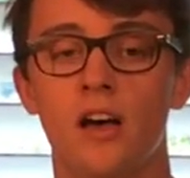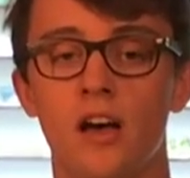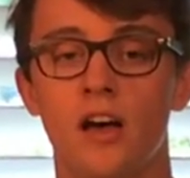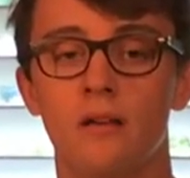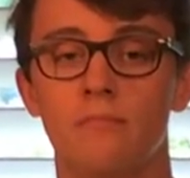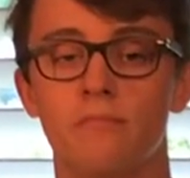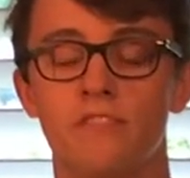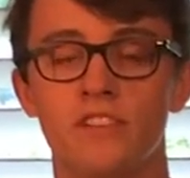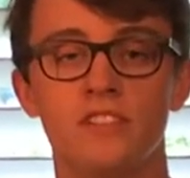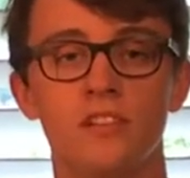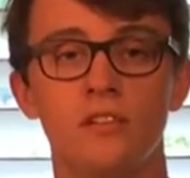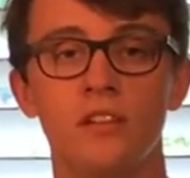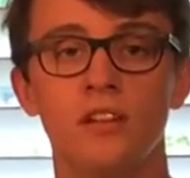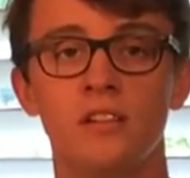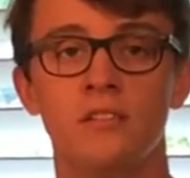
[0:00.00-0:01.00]
um,
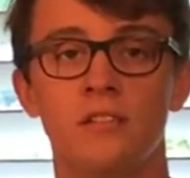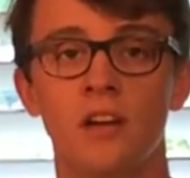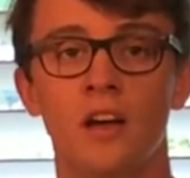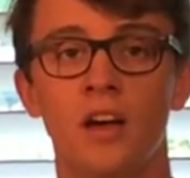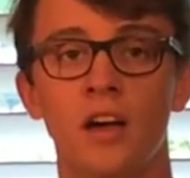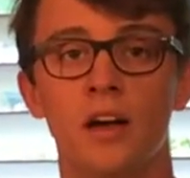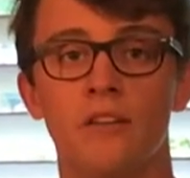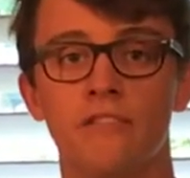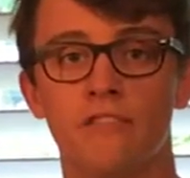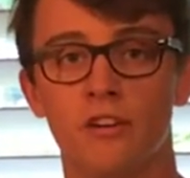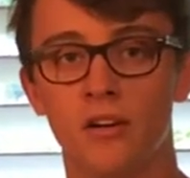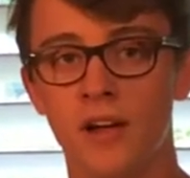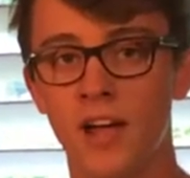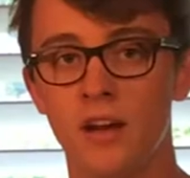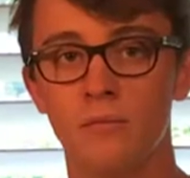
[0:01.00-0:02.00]
facility uh,
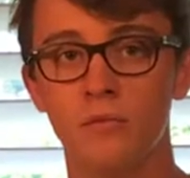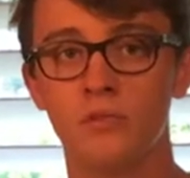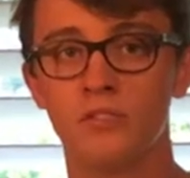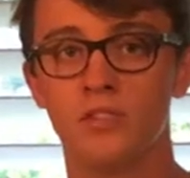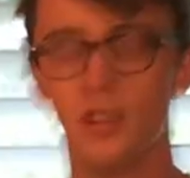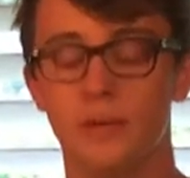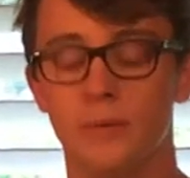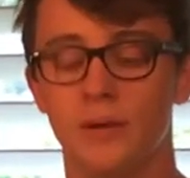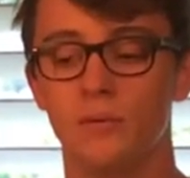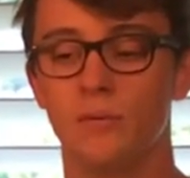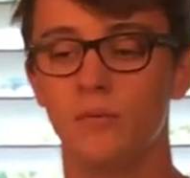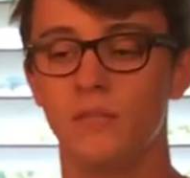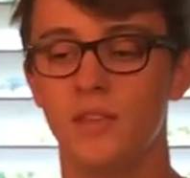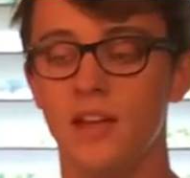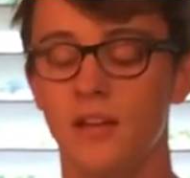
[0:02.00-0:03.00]
for animals. I
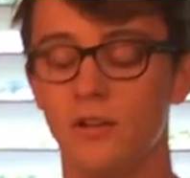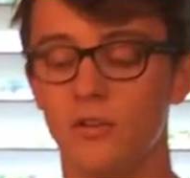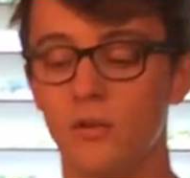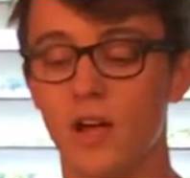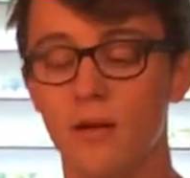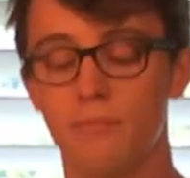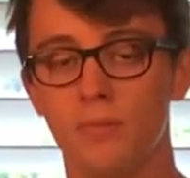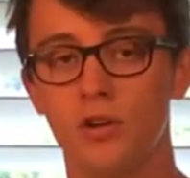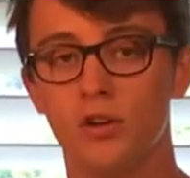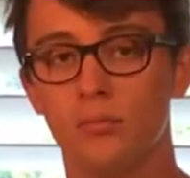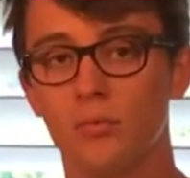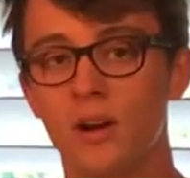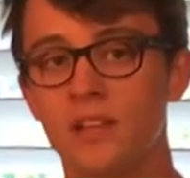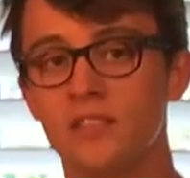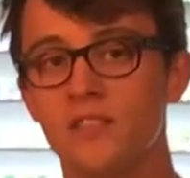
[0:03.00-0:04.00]
mean, they create
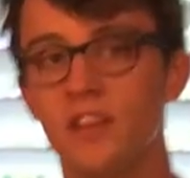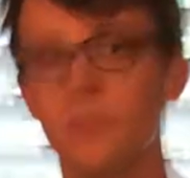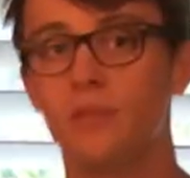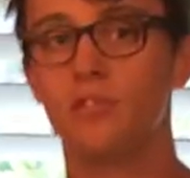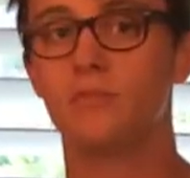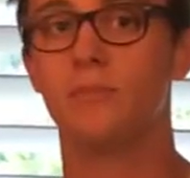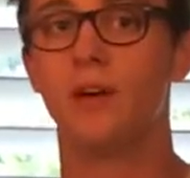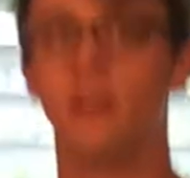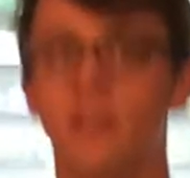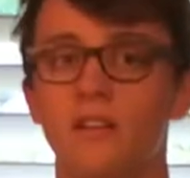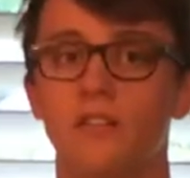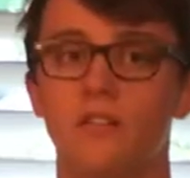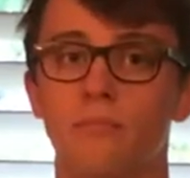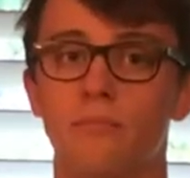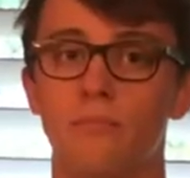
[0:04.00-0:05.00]
purebreds of animals, but
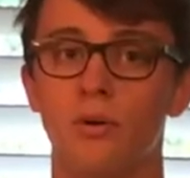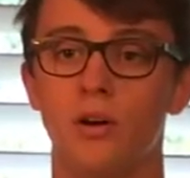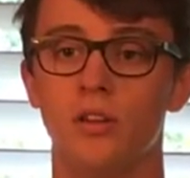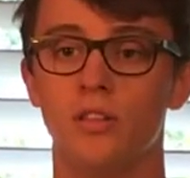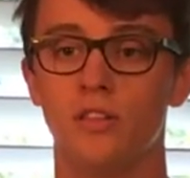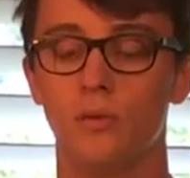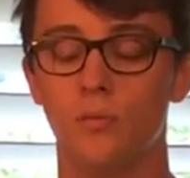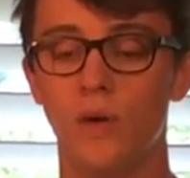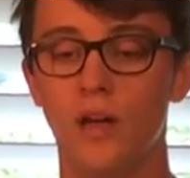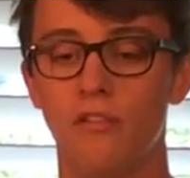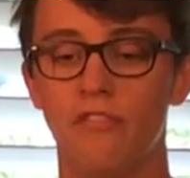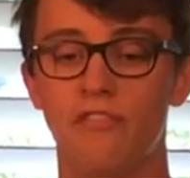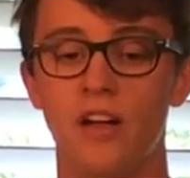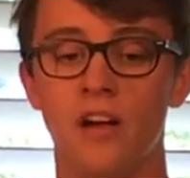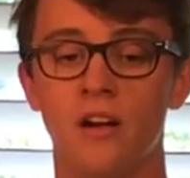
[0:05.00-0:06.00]
put the
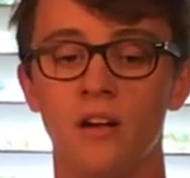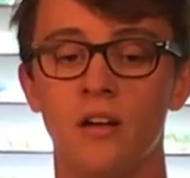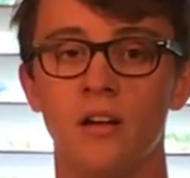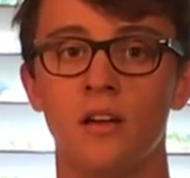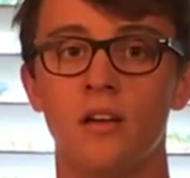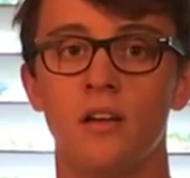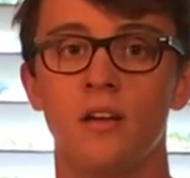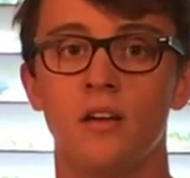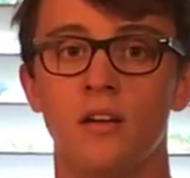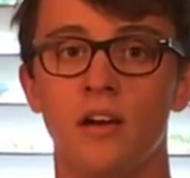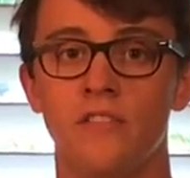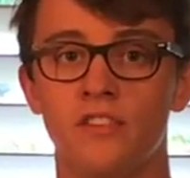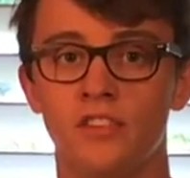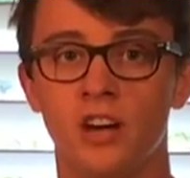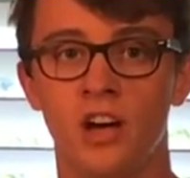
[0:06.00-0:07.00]
welfare
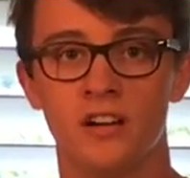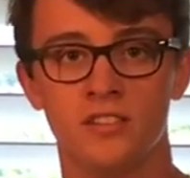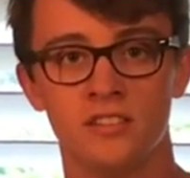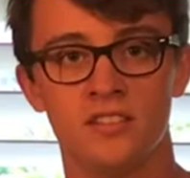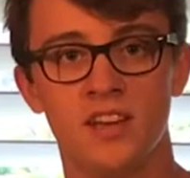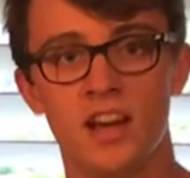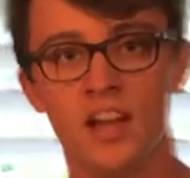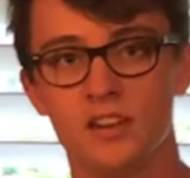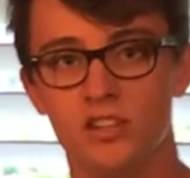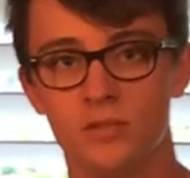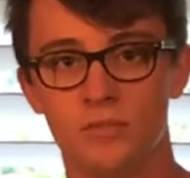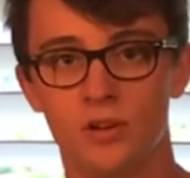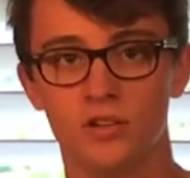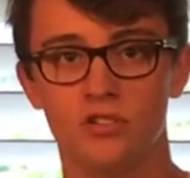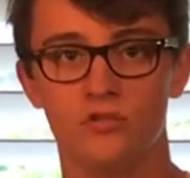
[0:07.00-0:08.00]
of the dogs aside and
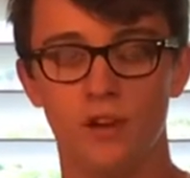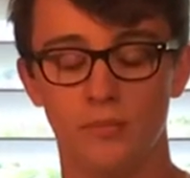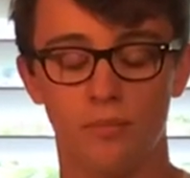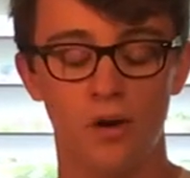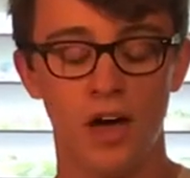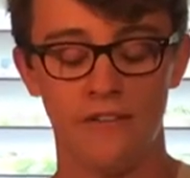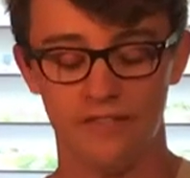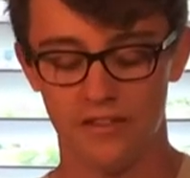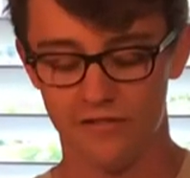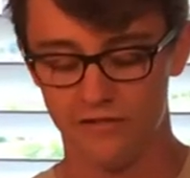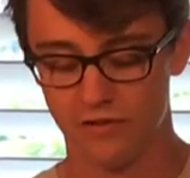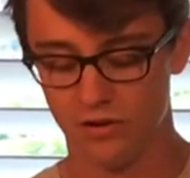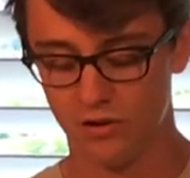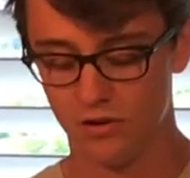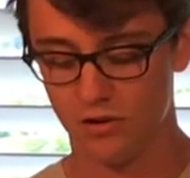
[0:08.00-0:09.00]
just put straight profit
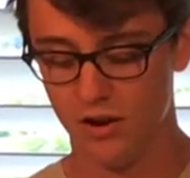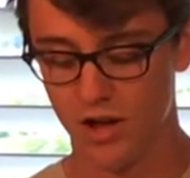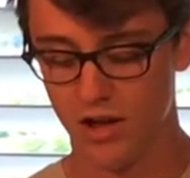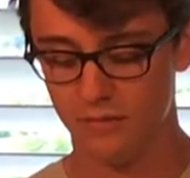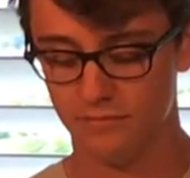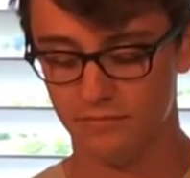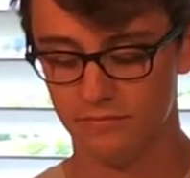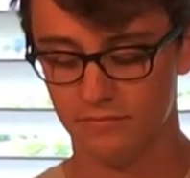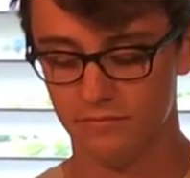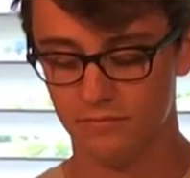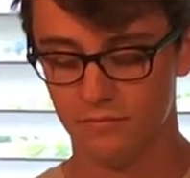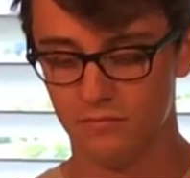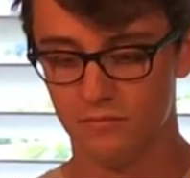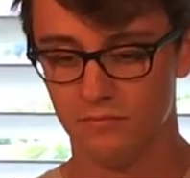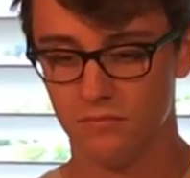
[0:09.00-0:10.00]
for um,
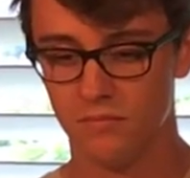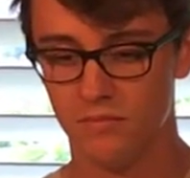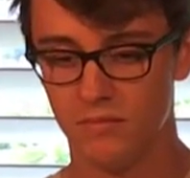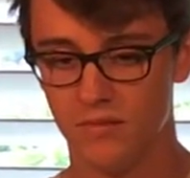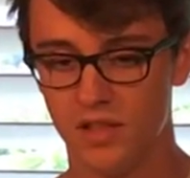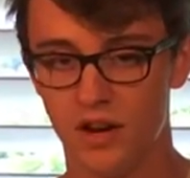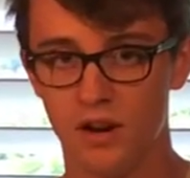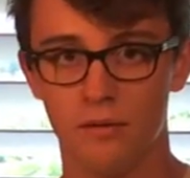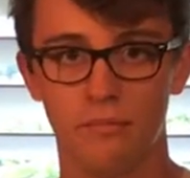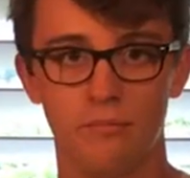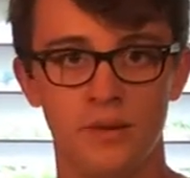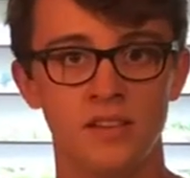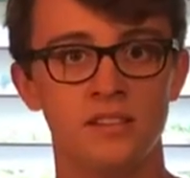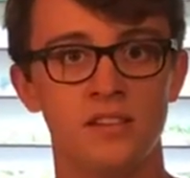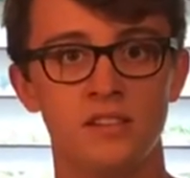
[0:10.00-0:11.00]
their
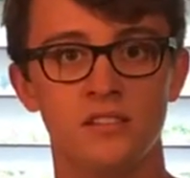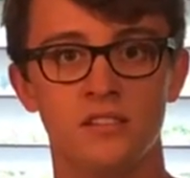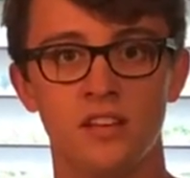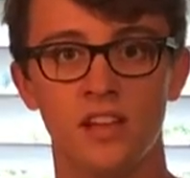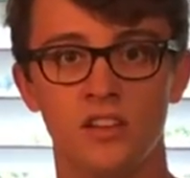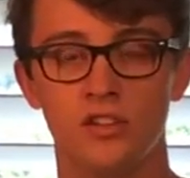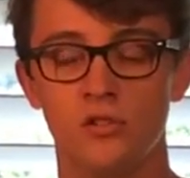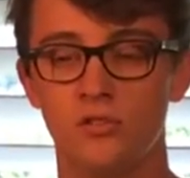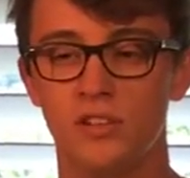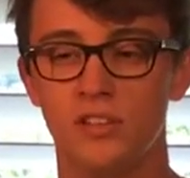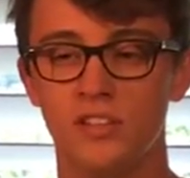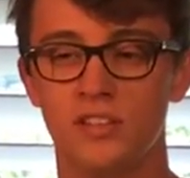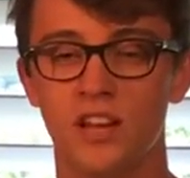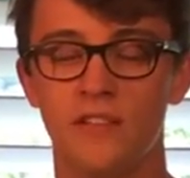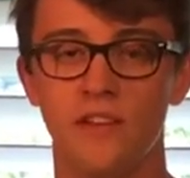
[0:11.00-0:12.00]
business. And usually,
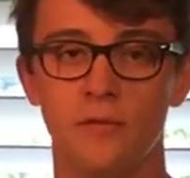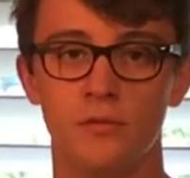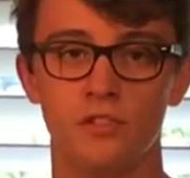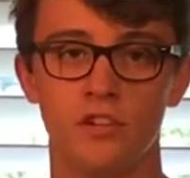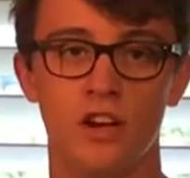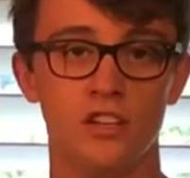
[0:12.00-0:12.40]
these kind of animals